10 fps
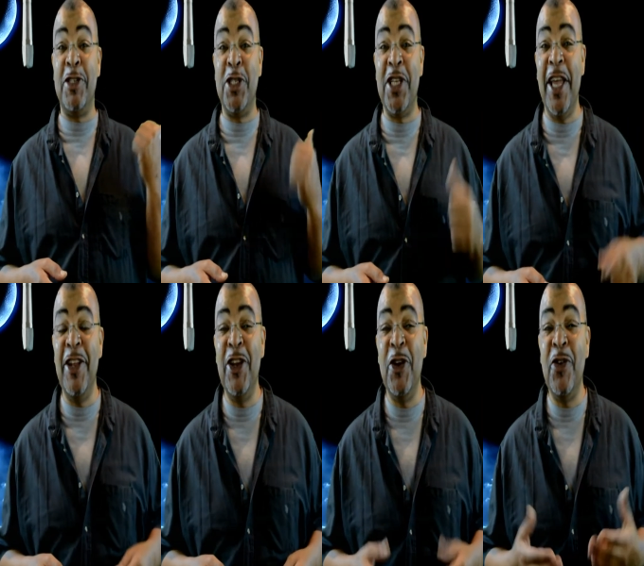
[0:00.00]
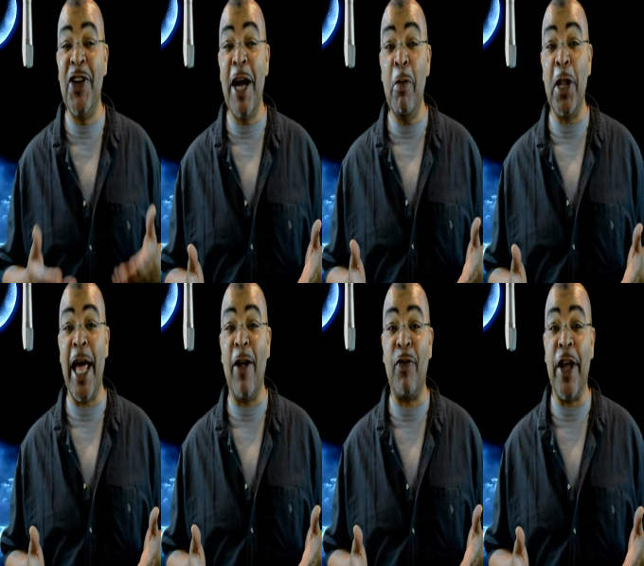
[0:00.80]
send your double
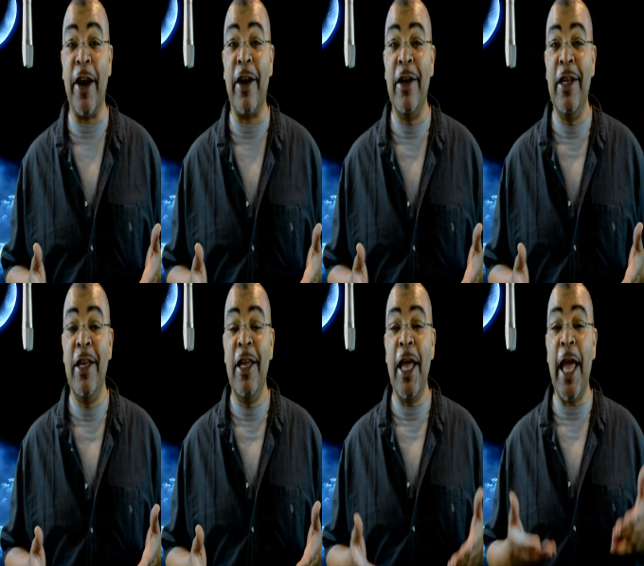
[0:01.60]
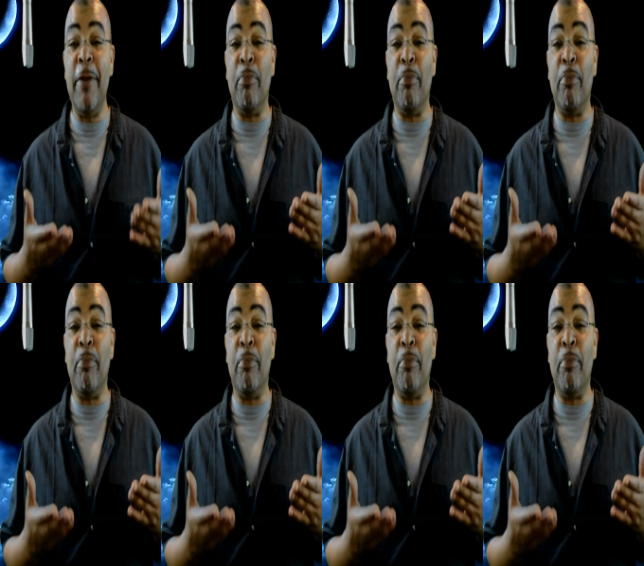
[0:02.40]
out there, and